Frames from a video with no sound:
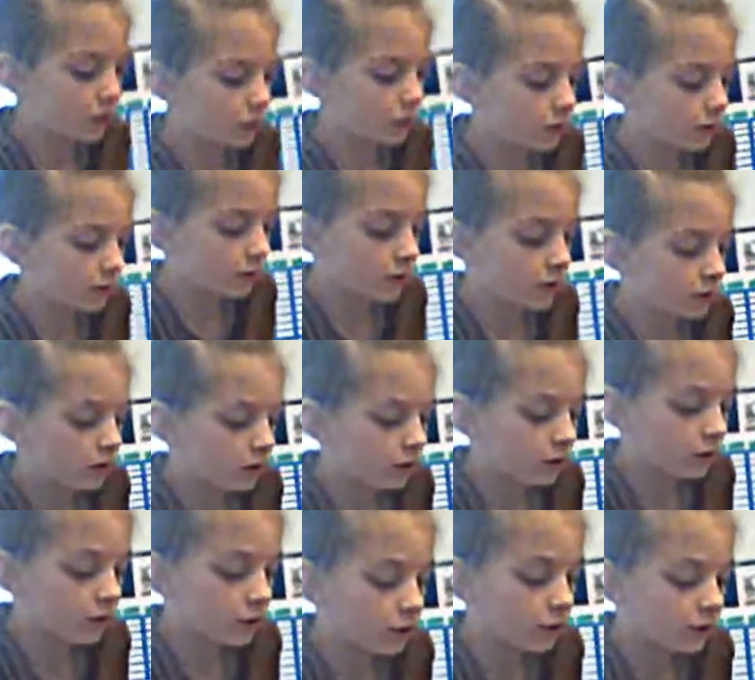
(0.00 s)
all of
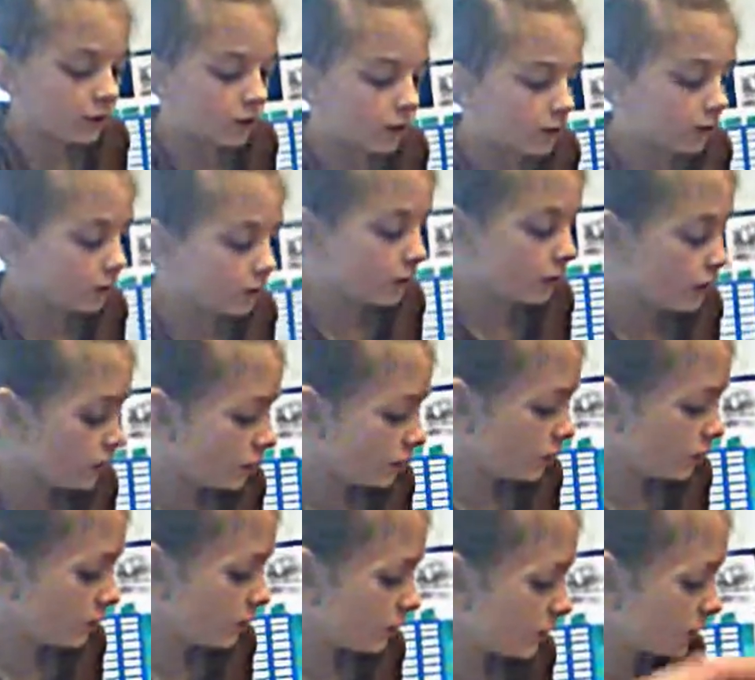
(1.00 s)
these words right
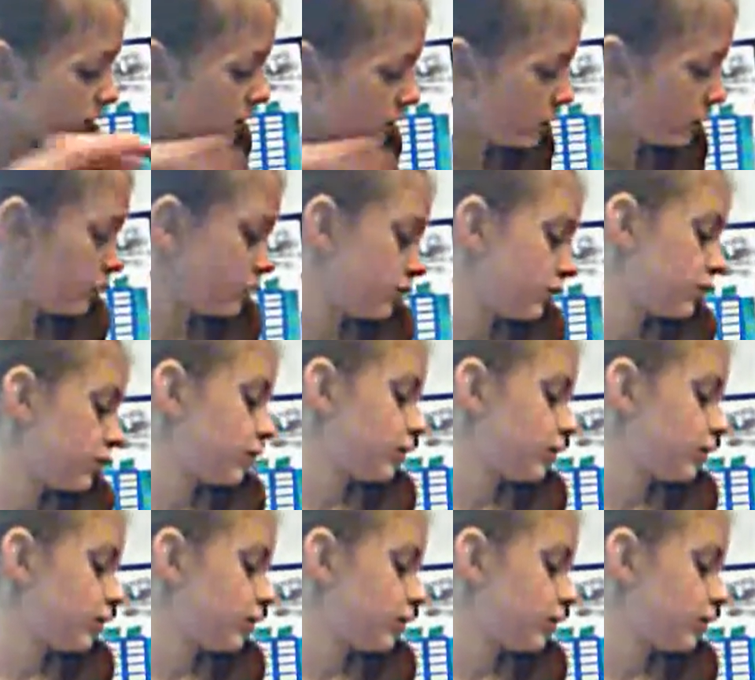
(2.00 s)
here. What's that one?